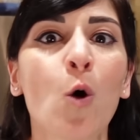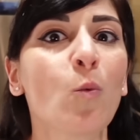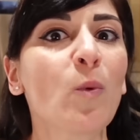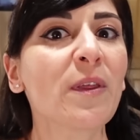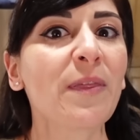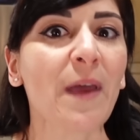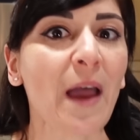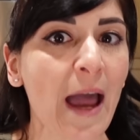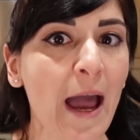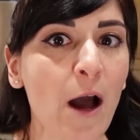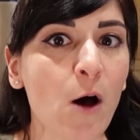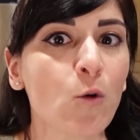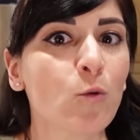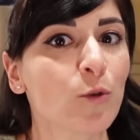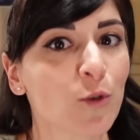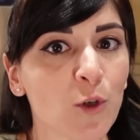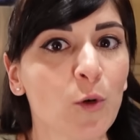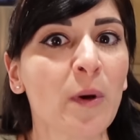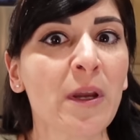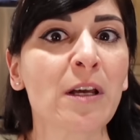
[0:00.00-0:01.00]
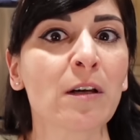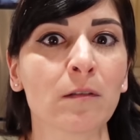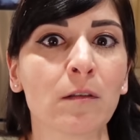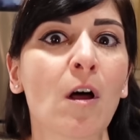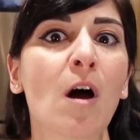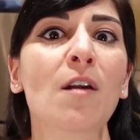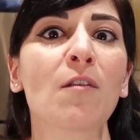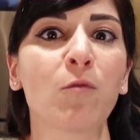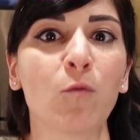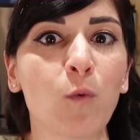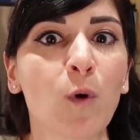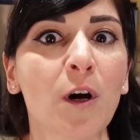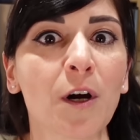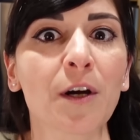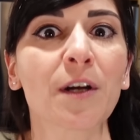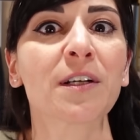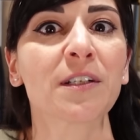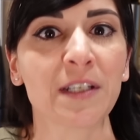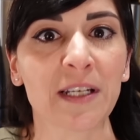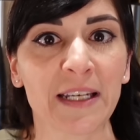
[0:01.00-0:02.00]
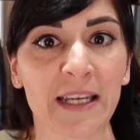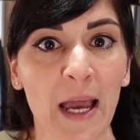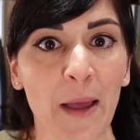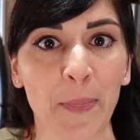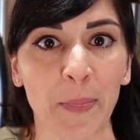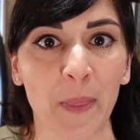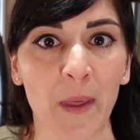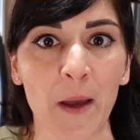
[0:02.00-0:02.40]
without doing a lot of work to get